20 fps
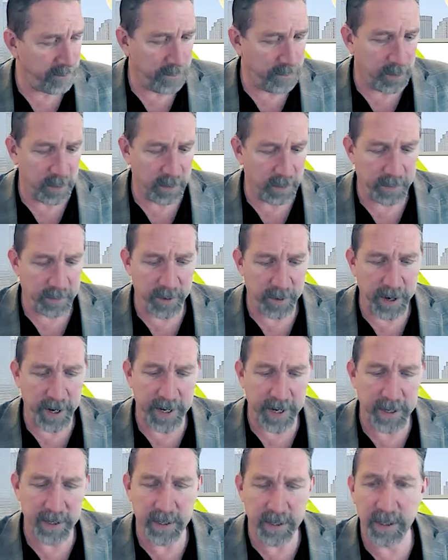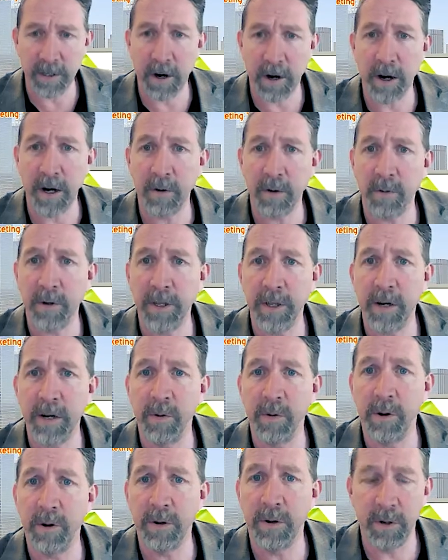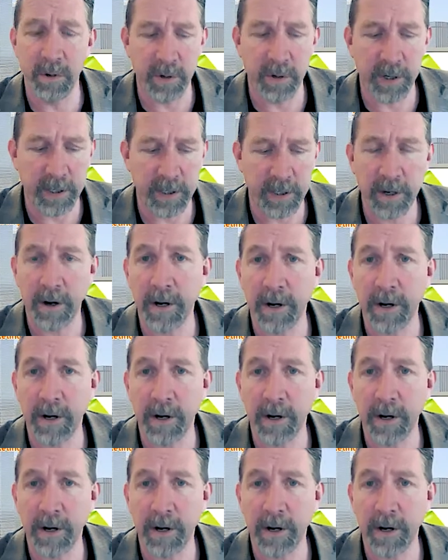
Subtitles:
full phrase, the target one that we were doing,